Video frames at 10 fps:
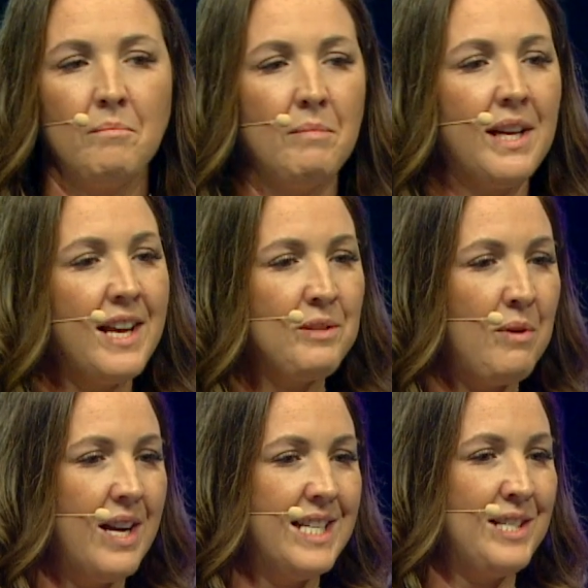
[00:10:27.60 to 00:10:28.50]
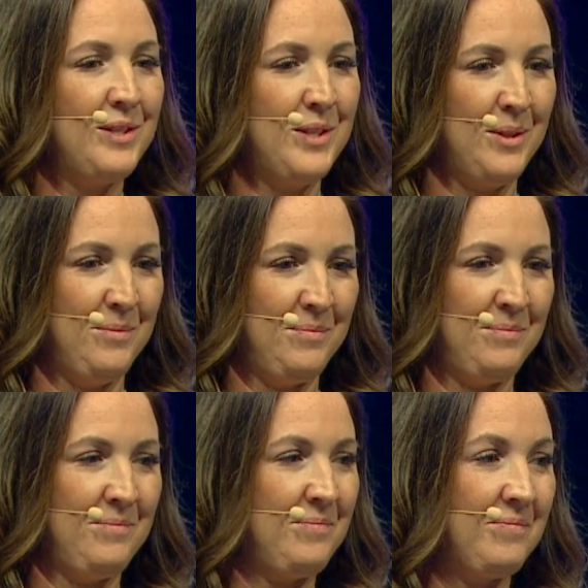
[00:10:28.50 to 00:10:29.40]
But guess what I didn't do?
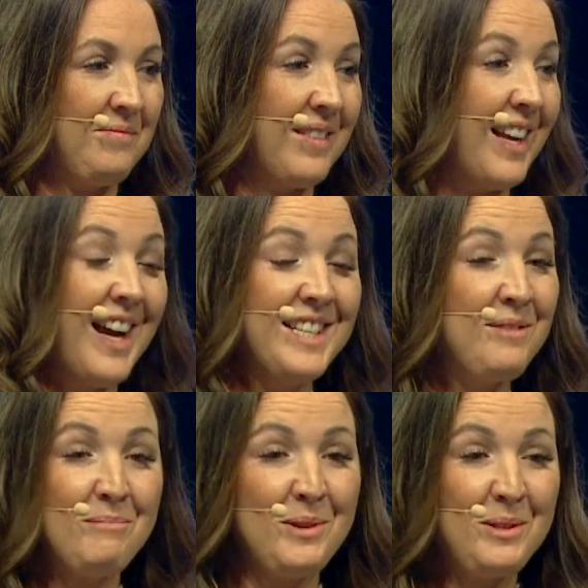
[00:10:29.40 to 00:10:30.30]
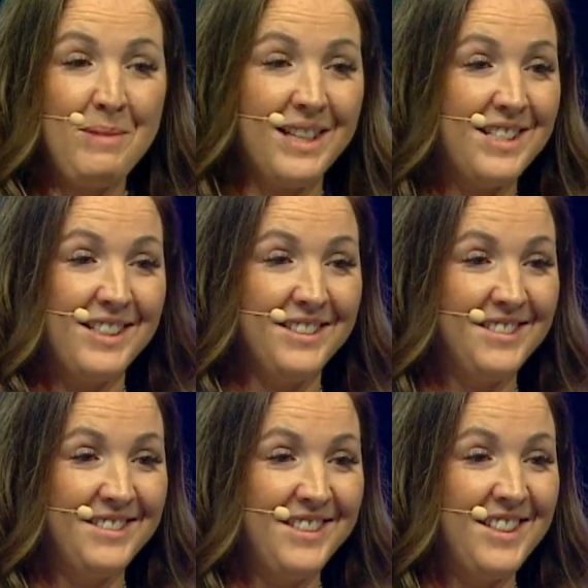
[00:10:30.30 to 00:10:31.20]
I didn't prospect her.
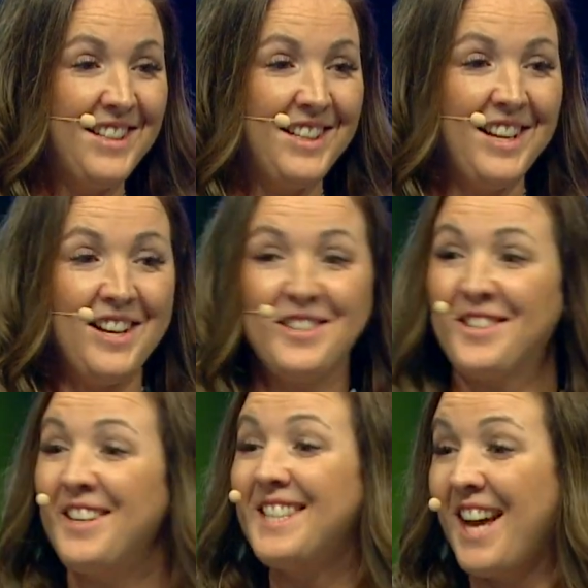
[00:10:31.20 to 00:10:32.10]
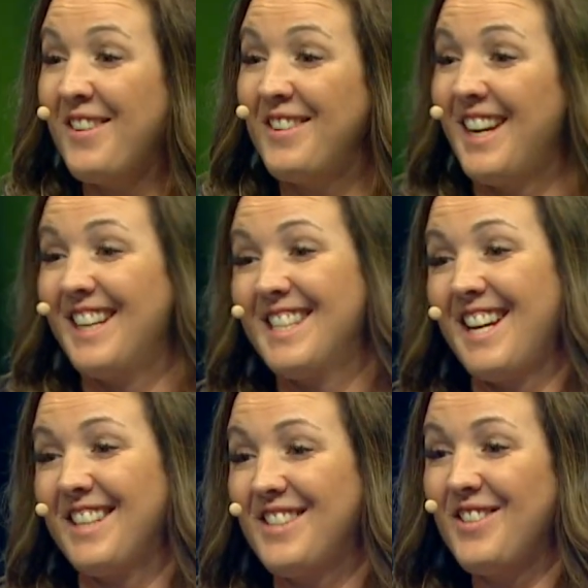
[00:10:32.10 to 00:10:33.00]
And she's going to tell you that
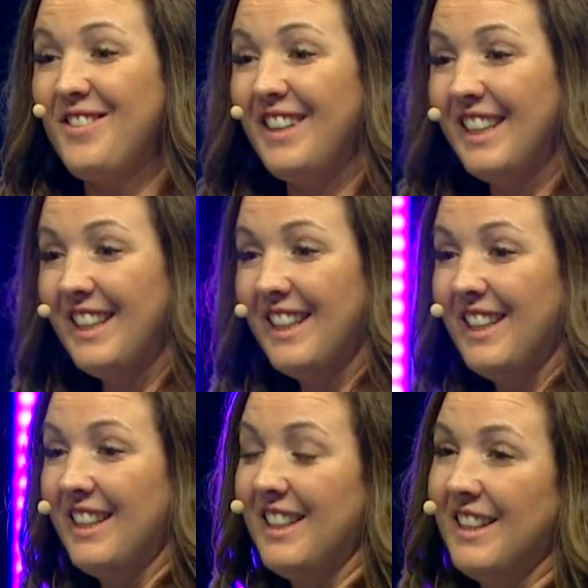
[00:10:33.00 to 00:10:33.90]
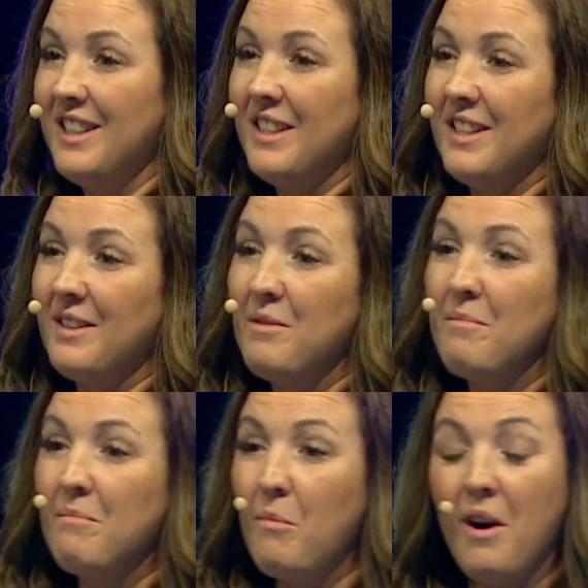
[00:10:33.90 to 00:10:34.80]
exact story.
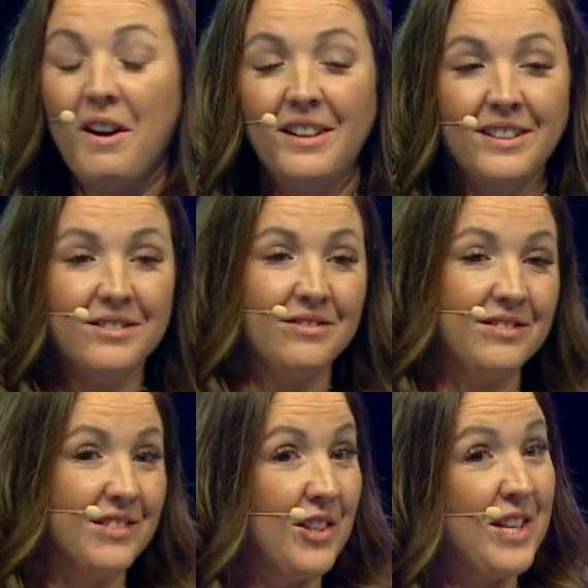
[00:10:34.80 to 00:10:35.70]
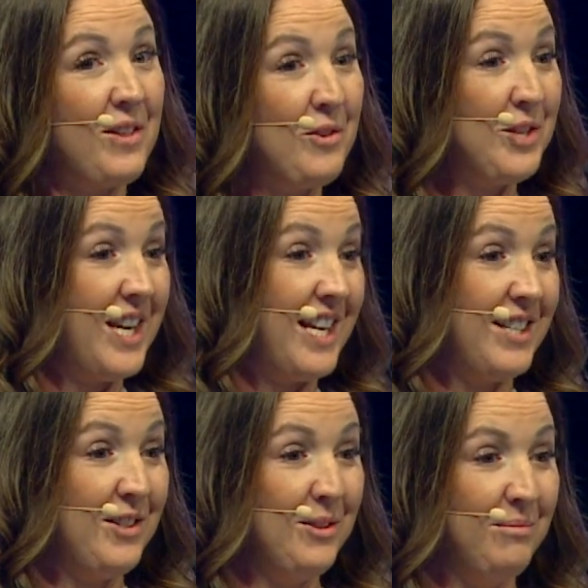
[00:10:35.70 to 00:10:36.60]
Why? Because I thought she had it
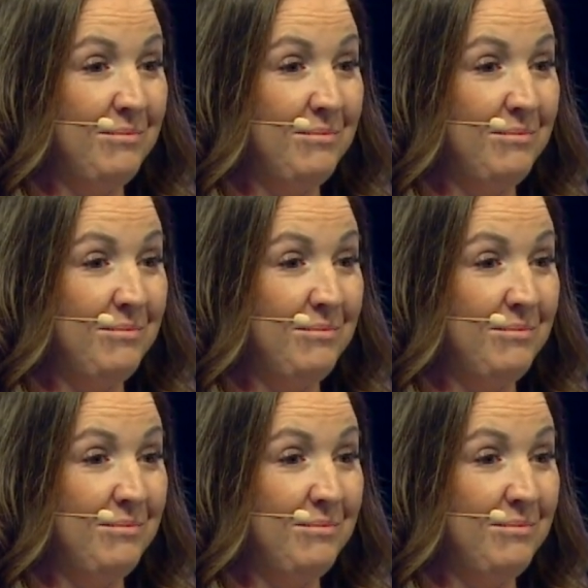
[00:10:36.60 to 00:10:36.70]
all.